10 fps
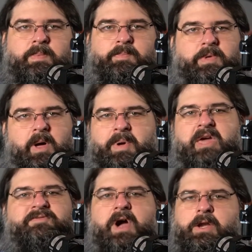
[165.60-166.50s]

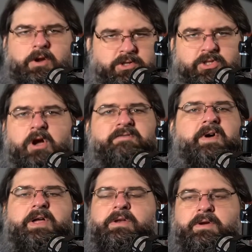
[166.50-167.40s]
Pathfinder,
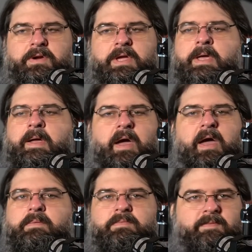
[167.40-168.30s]
Starfinder,
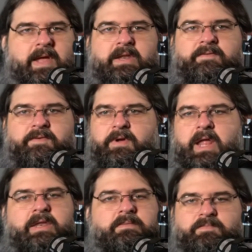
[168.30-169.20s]
any
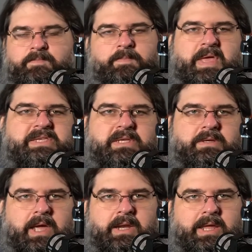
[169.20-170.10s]

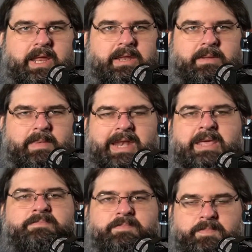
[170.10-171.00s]

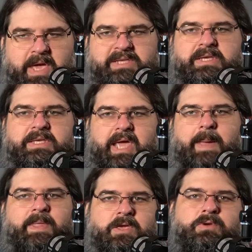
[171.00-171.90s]
basic
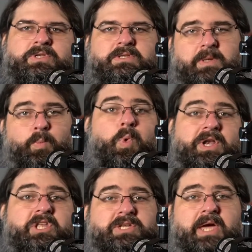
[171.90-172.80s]
game that uses
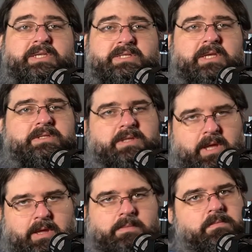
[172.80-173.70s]
1-inch hexes as
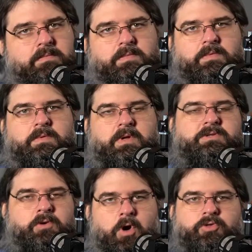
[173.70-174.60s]
because
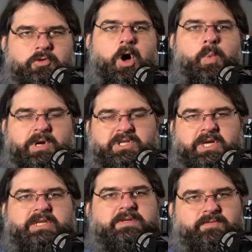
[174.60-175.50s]
they're all 1-inch
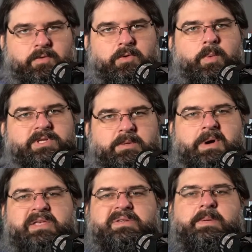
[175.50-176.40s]
hexes for the ones that
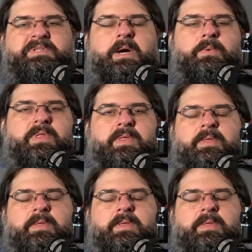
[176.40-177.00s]
Paizo comes out with.